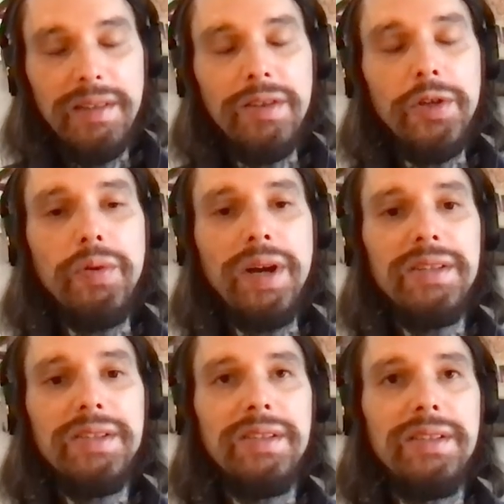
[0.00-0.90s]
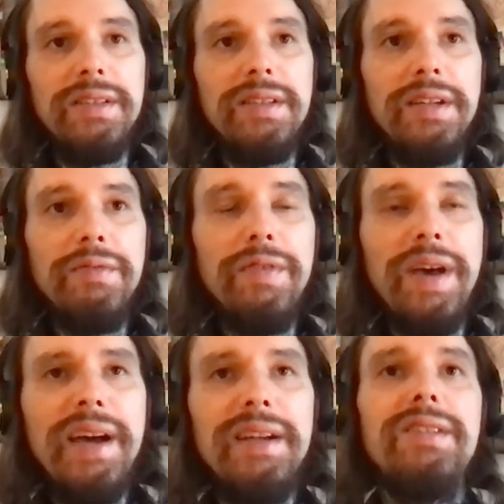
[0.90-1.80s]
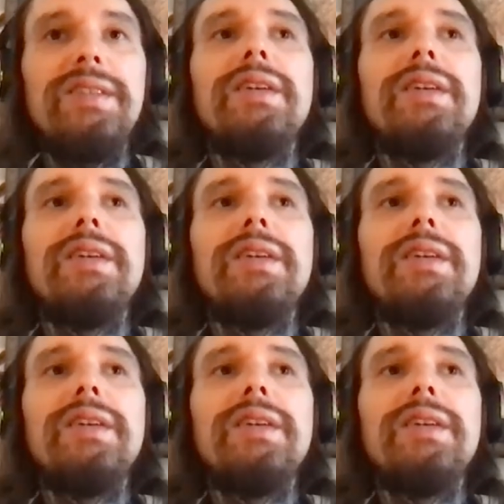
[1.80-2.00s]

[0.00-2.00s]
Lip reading: the US did in fact